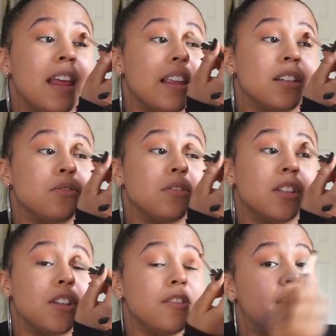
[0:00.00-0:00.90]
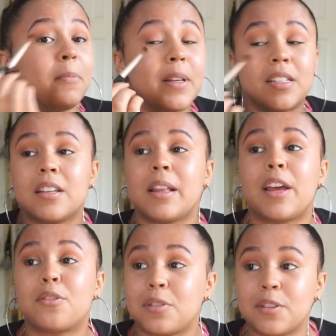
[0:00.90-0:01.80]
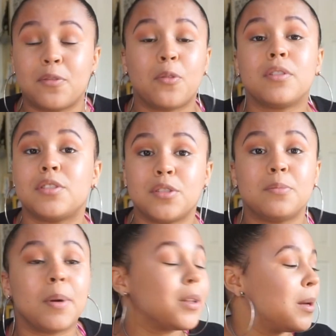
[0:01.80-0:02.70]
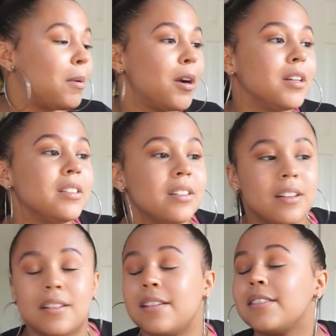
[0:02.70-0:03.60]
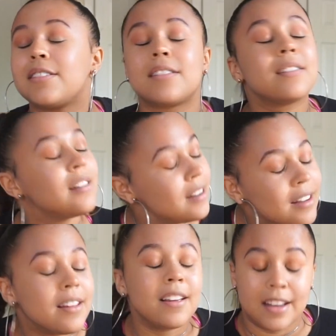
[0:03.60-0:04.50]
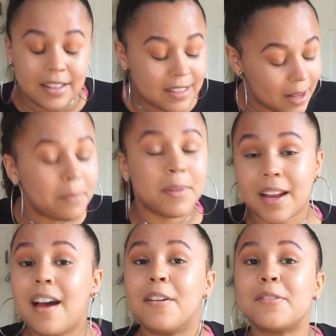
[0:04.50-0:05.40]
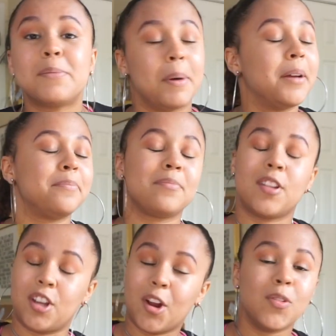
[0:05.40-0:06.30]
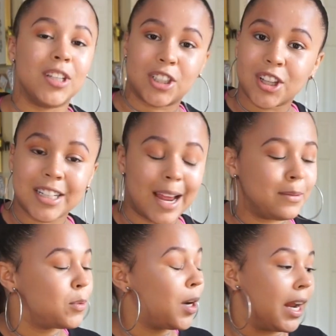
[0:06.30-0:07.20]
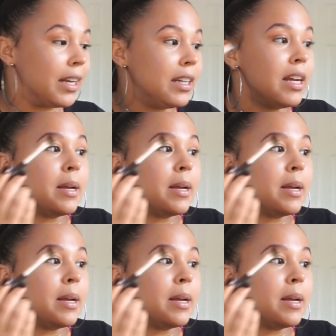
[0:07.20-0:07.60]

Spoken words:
I think it's really cute. I've been to like 3 or 4 Zoom birthday parties and it's something else, but you know, these are the times we're in.